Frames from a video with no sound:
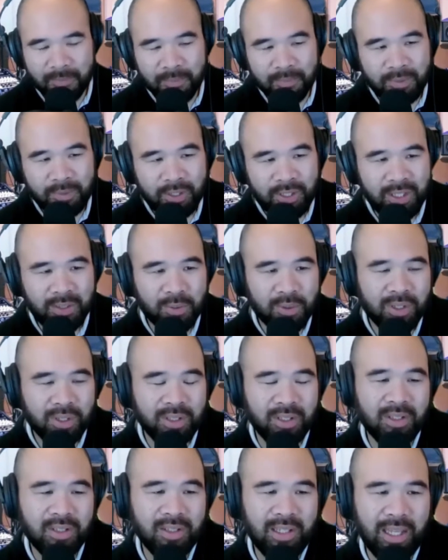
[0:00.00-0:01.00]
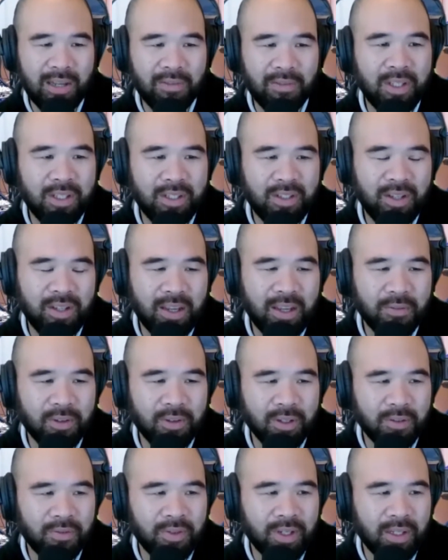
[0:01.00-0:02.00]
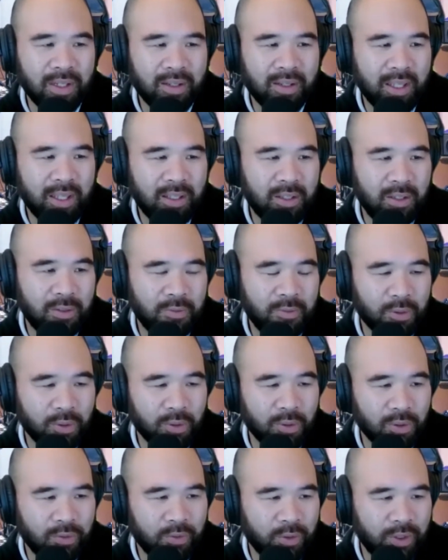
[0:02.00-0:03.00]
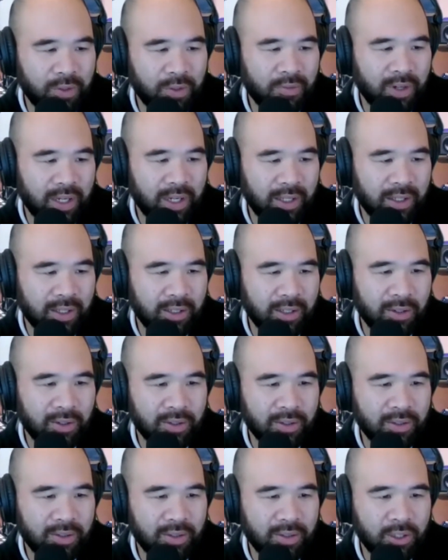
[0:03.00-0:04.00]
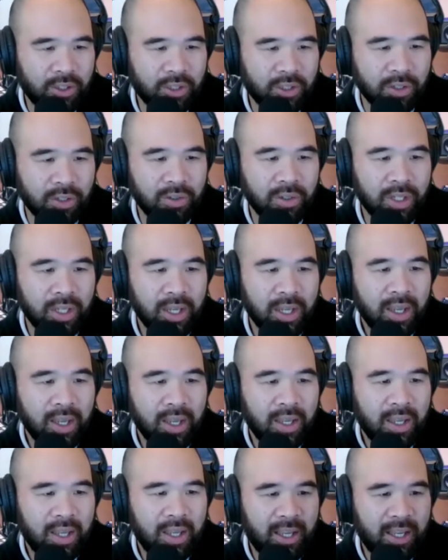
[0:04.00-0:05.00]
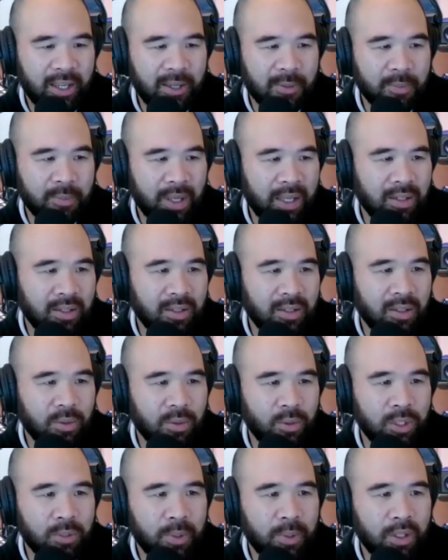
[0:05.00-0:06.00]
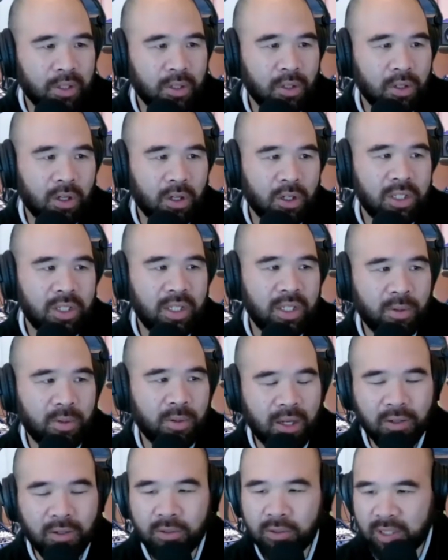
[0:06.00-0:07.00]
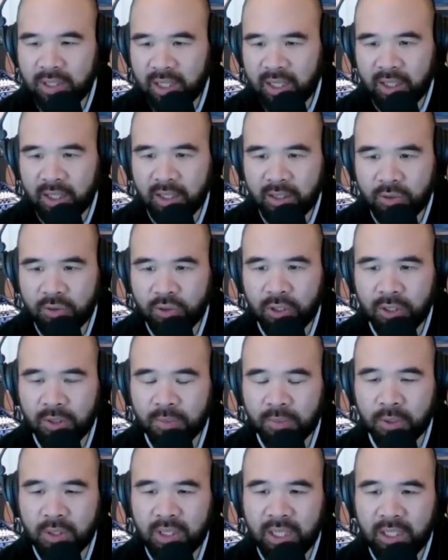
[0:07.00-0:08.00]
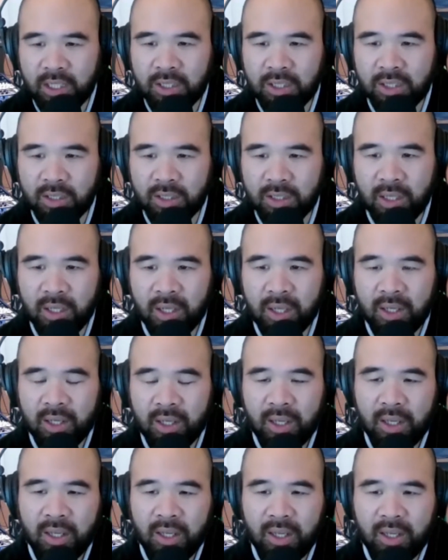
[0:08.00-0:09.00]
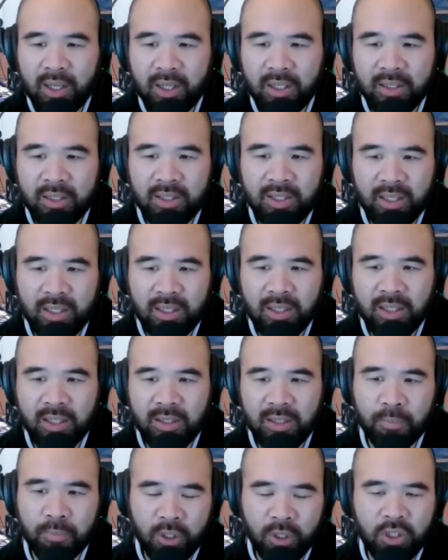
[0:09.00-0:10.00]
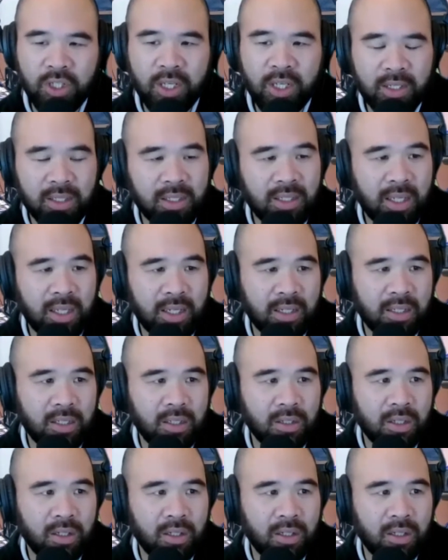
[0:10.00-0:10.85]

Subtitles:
She was lovely to have on, Val. Thank you for inviting her onto the show. And we spoke largely around transportation sector projects and,